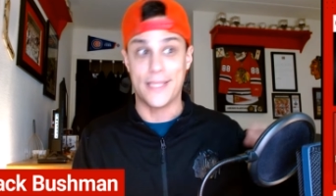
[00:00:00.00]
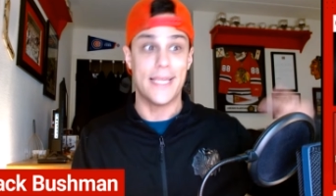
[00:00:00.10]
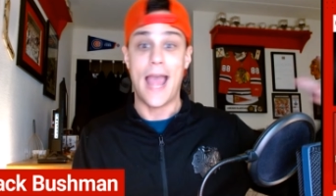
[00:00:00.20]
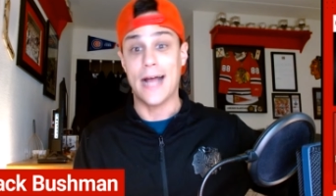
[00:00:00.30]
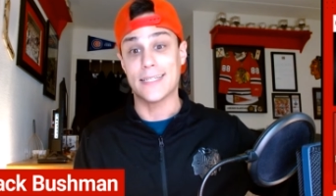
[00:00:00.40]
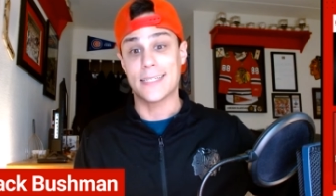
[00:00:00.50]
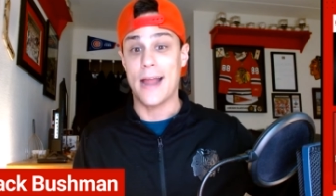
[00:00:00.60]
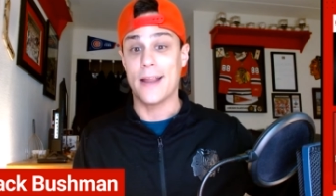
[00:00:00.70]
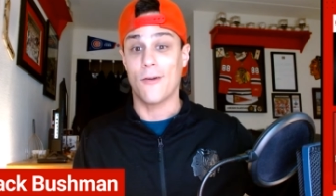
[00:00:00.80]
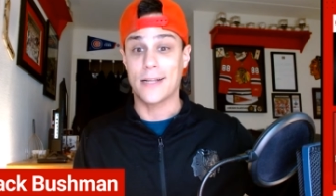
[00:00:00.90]
He has
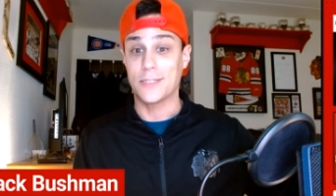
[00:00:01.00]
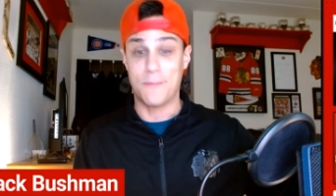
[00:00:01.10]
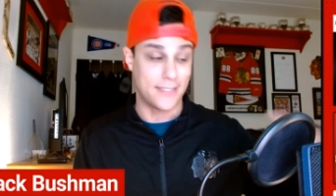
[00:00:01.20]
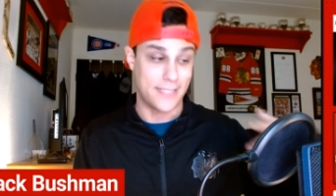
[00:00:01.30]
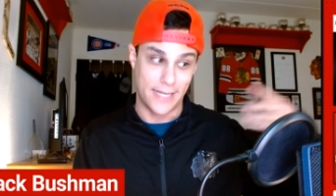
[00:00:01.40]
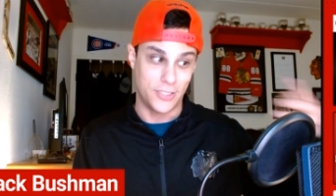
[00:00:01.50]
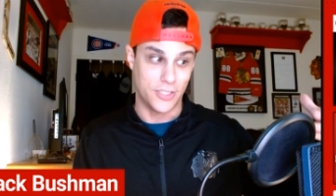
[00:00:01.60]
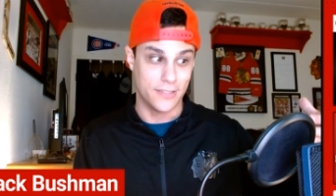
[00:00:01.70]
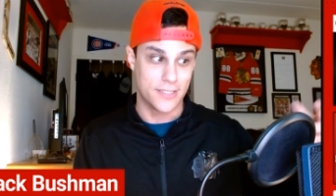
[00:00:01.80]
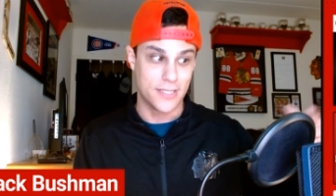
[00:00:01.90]
higher
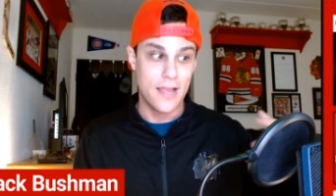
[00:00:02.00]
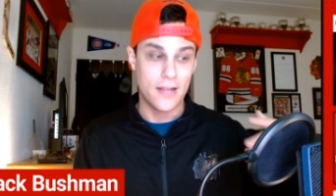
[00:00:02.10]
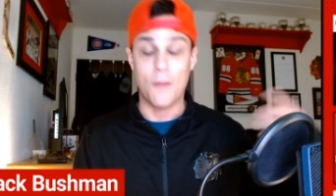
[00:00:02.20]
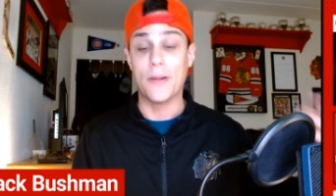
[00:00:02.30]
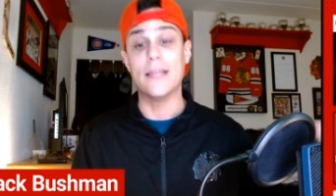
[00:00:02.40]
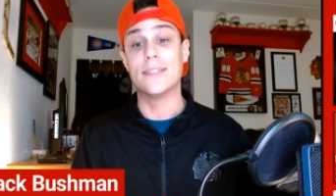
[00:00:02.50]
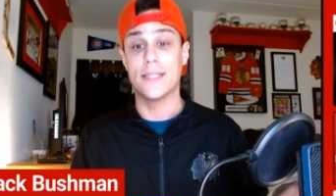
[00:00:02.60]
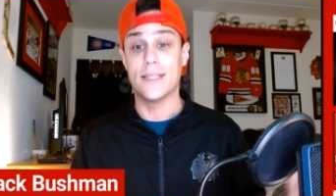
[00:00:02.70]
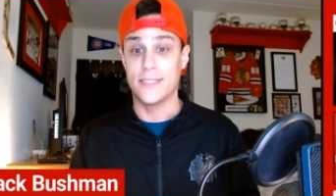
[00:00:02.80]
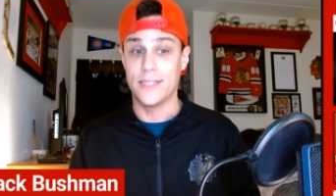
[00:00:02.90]
expectations coming
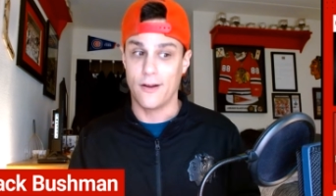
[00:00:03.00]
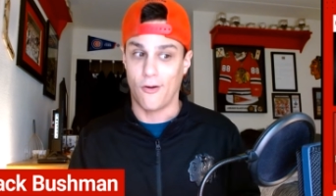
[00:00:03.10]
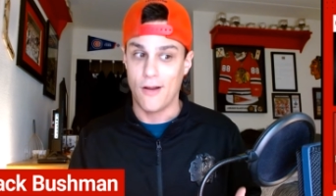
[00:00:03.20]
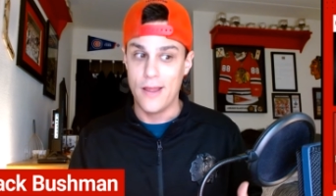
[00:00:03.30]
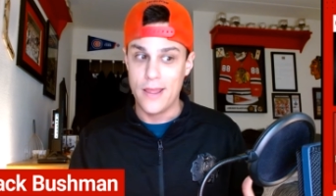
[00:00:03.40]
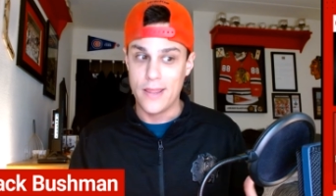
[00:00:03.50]
into this year